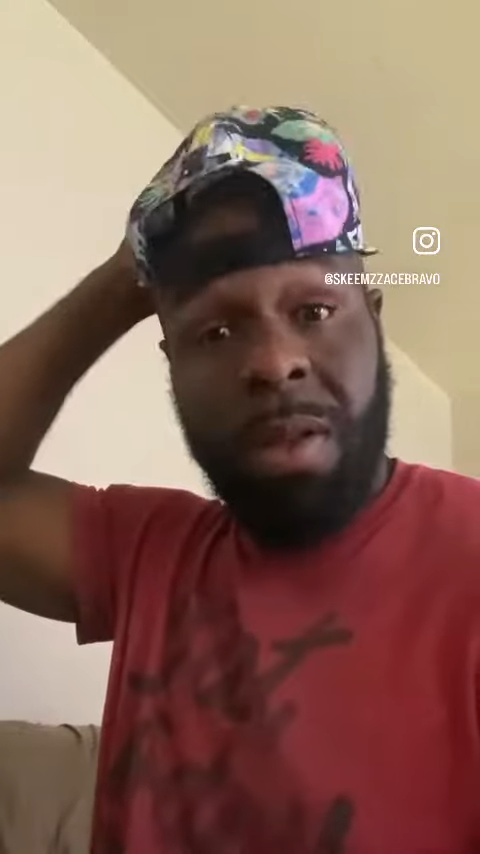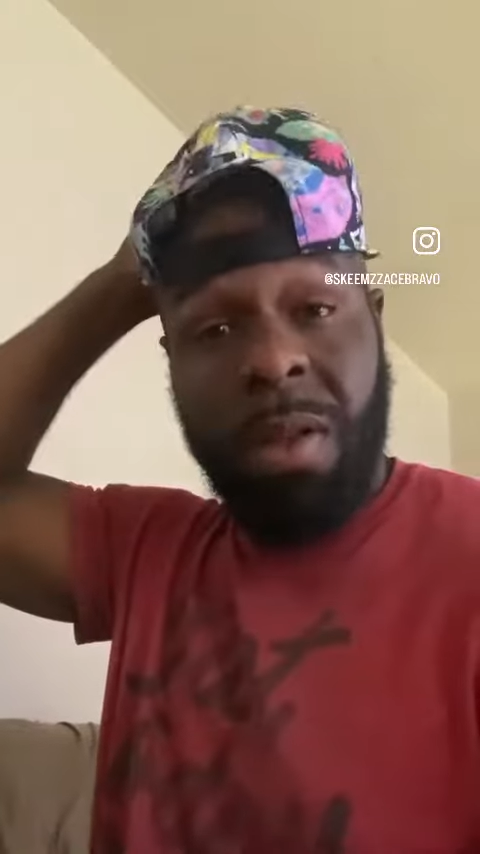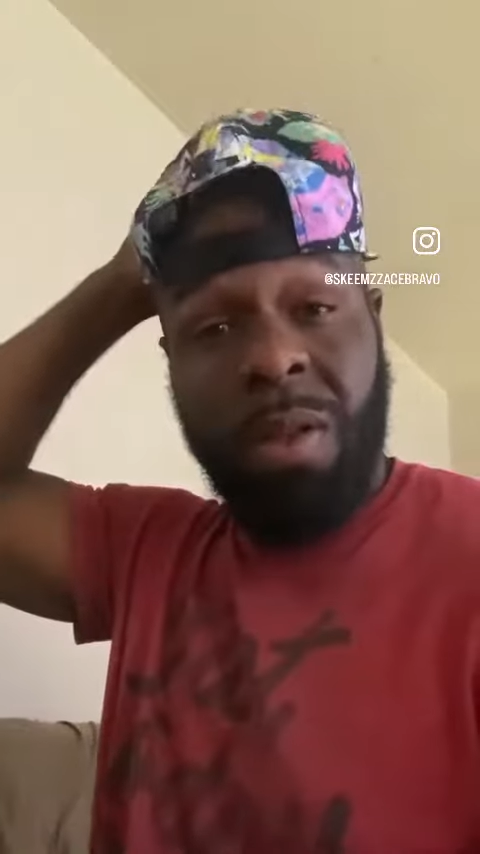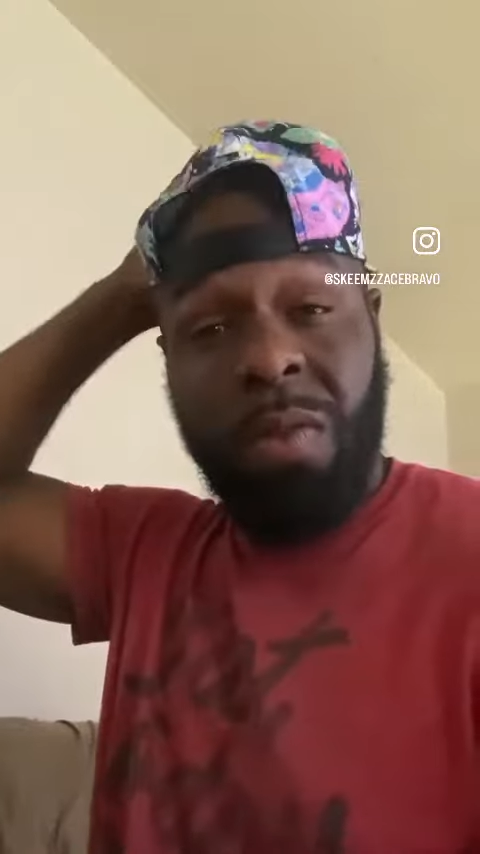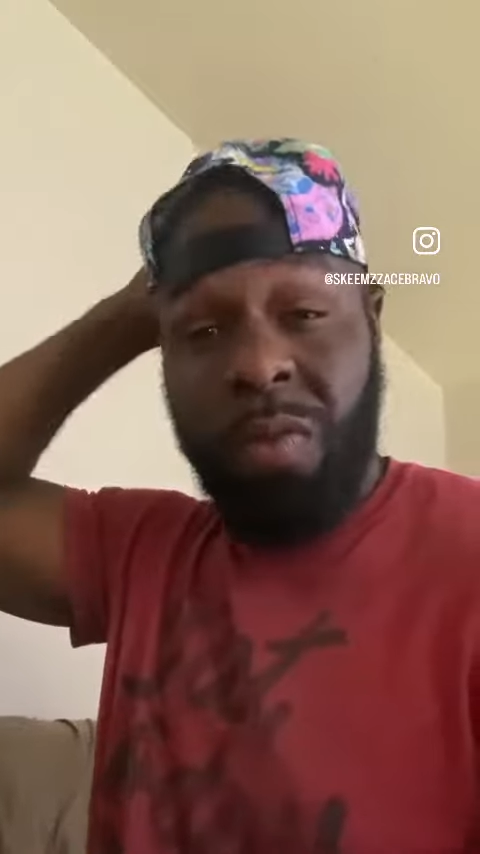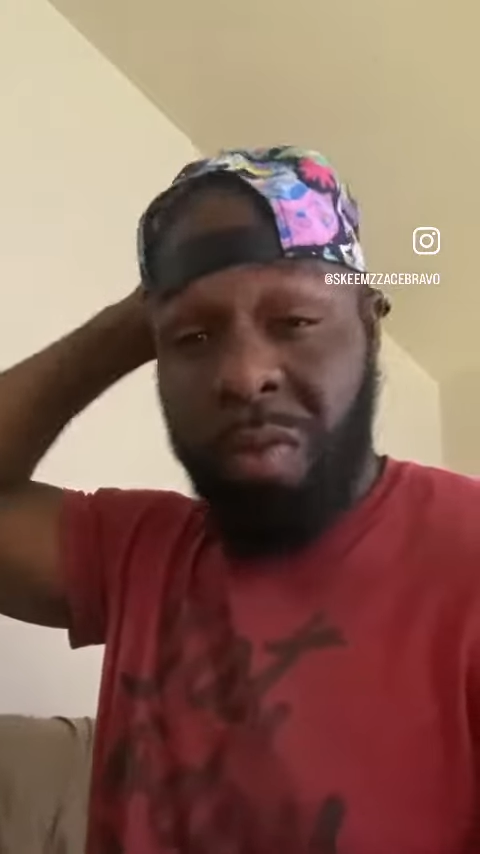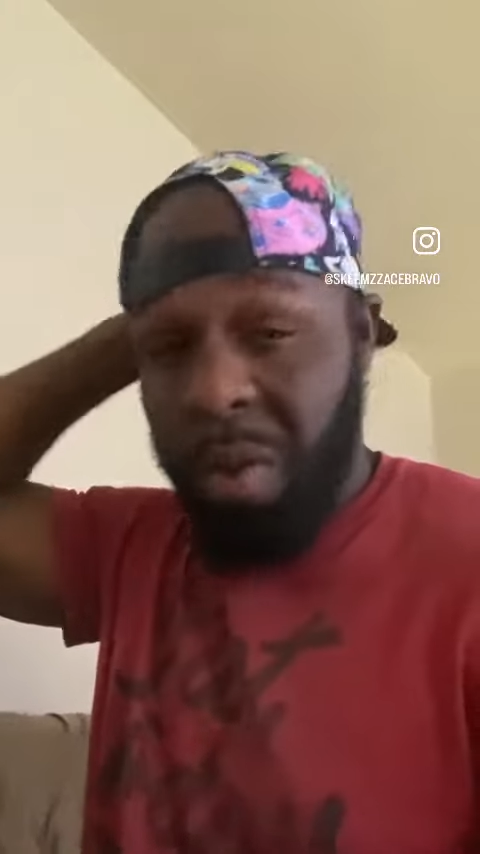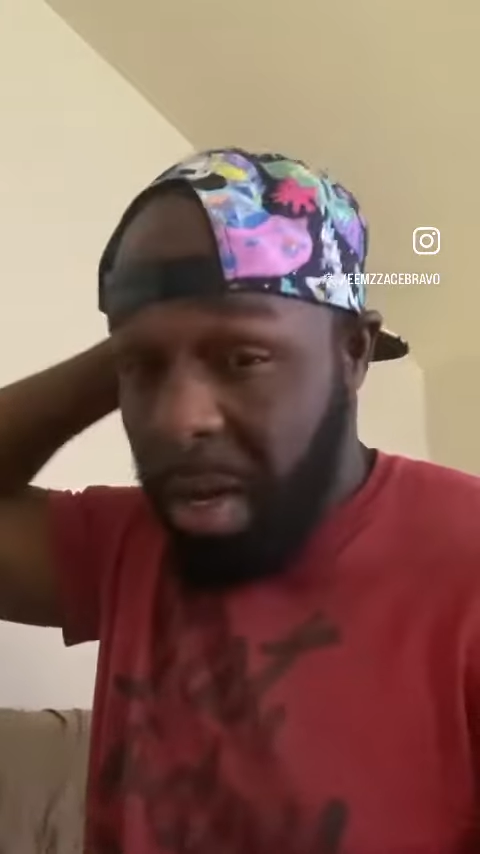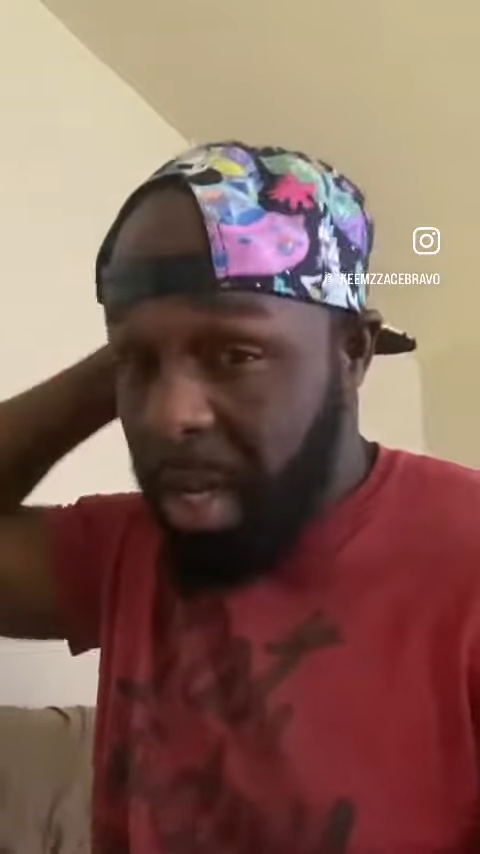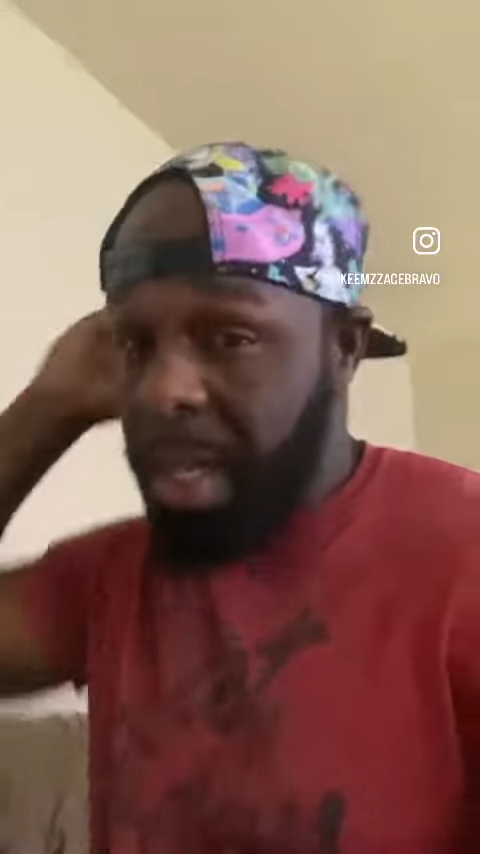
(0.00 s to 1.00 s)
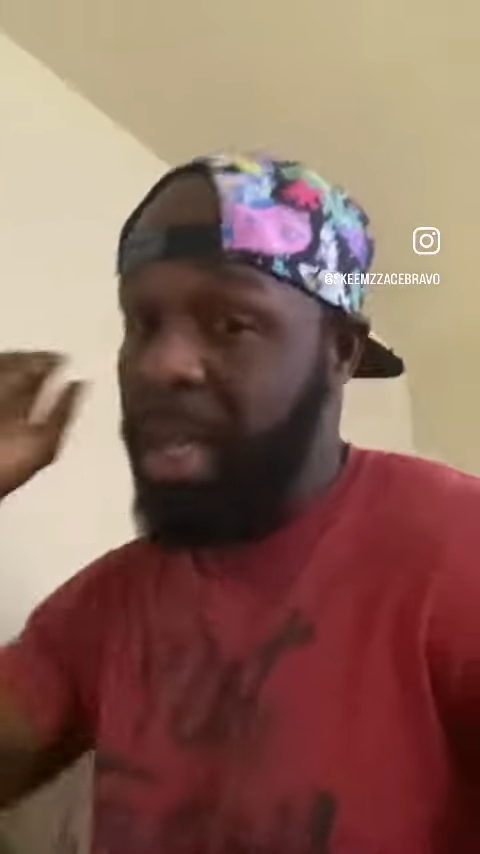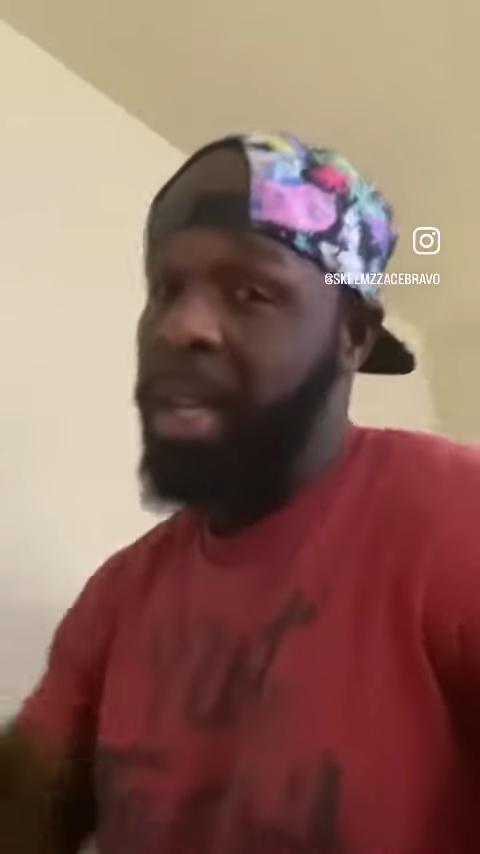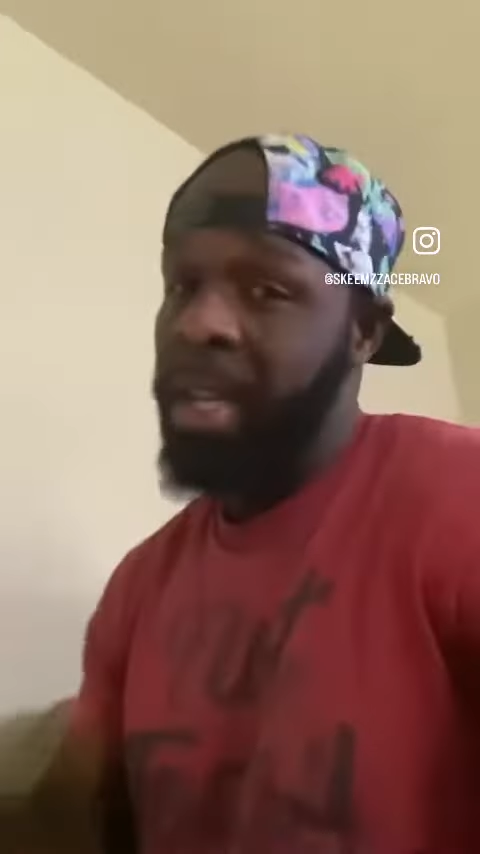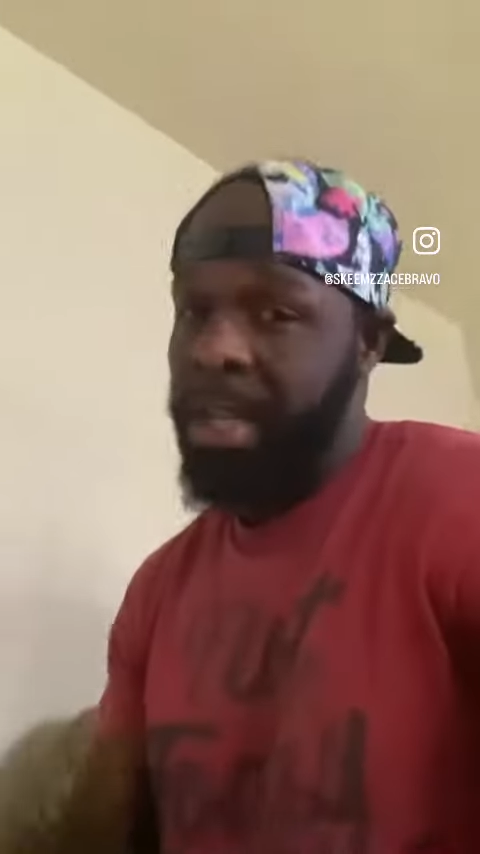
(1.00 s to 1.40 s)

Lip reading: you really need to